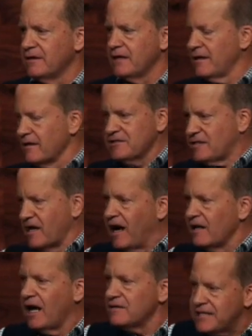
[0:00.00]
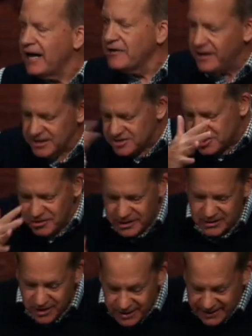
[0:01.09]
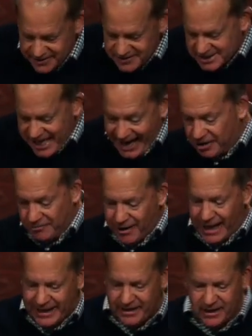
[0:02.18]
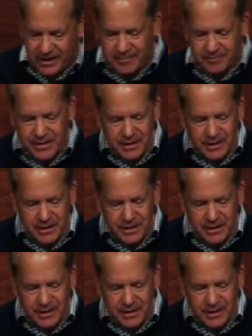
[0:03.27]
Now listen, all I'll tell you is you could look in Zechariah.